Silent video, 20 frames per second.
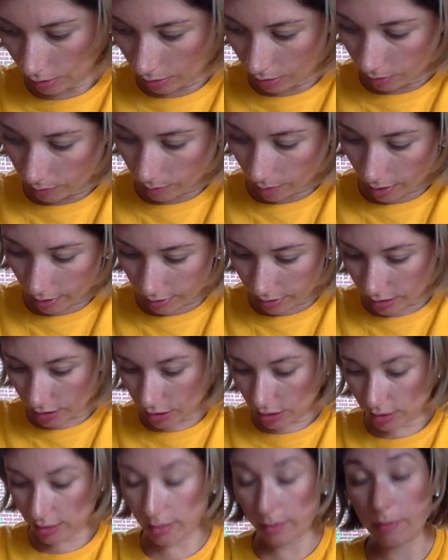Wow, they
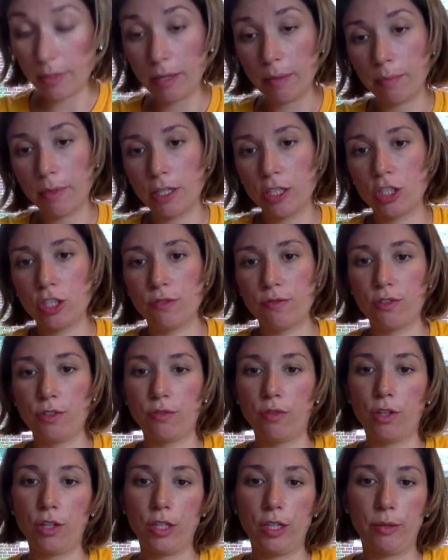just sent me a bunch of
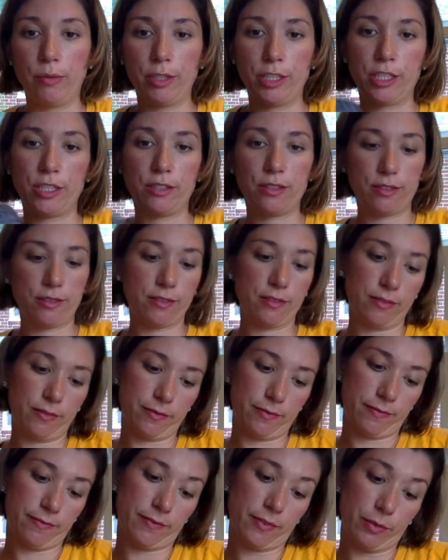Tivoli, which is
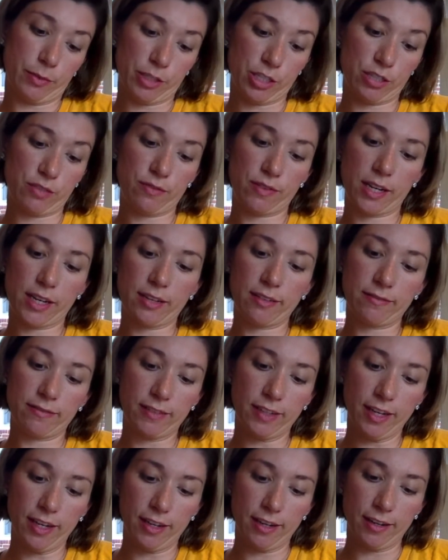fine.
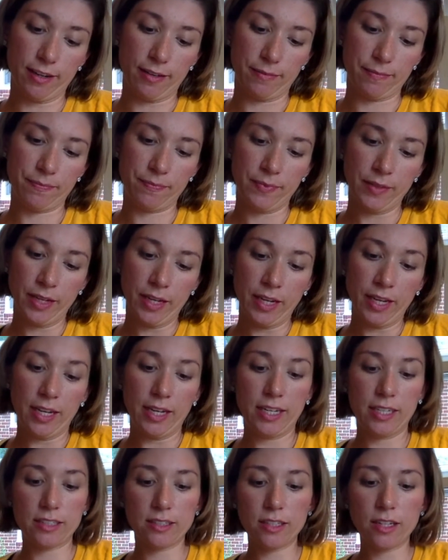
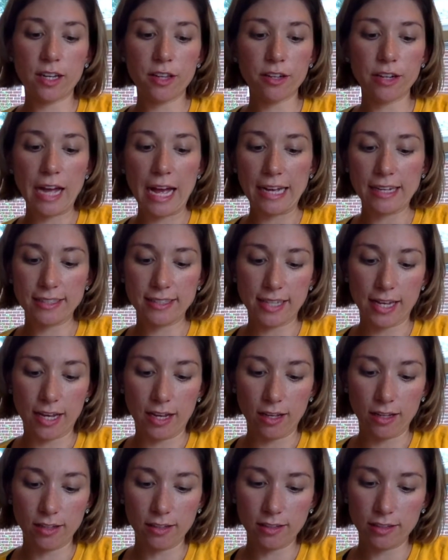Here's another
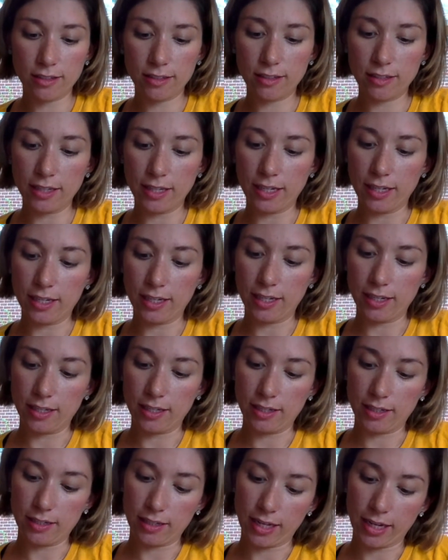XL
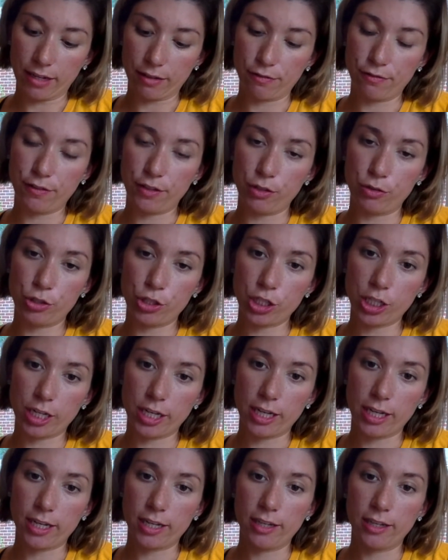in like a
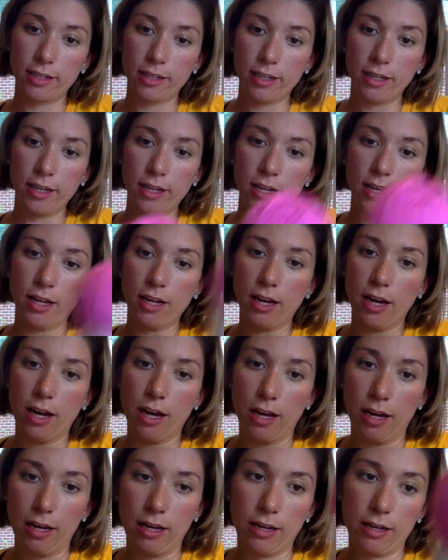fuchsia
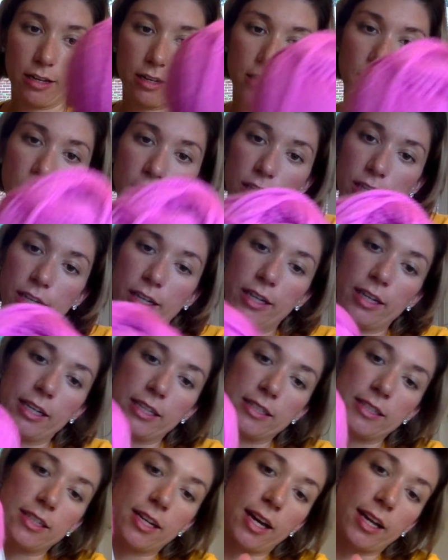color. It's
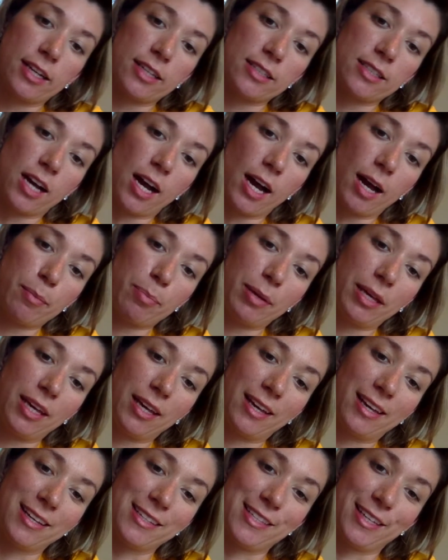not as hot
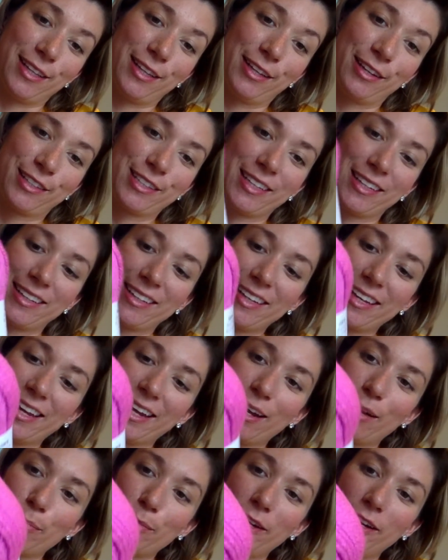pink as it looks on the
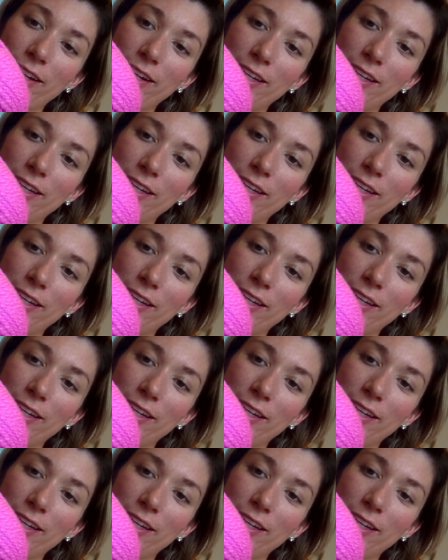camera.